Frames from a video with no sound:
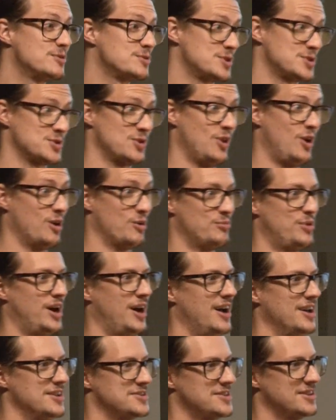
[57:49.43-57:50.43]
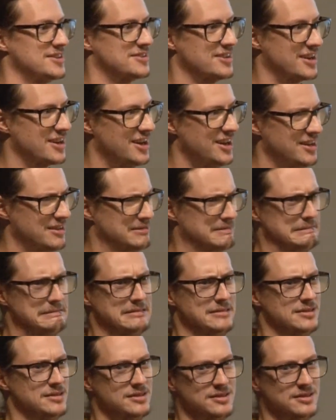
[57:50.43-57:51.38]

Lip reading: And there's this long pause, and I was like, oh,